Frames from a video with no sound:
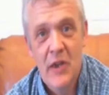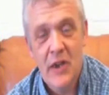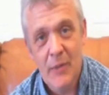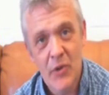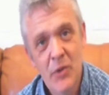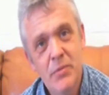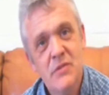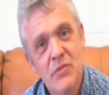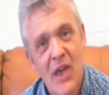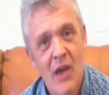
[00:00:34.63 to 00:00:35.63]
And I'm going to put
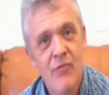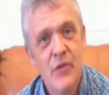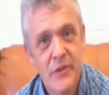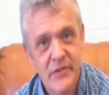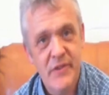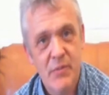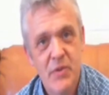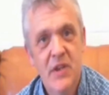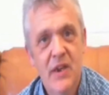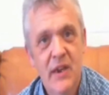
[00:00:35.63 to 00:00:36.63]
some caveats at the
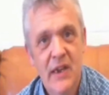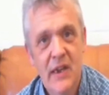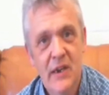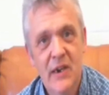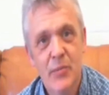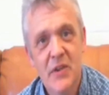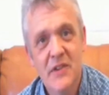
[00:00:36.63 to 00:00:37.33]
beginning here,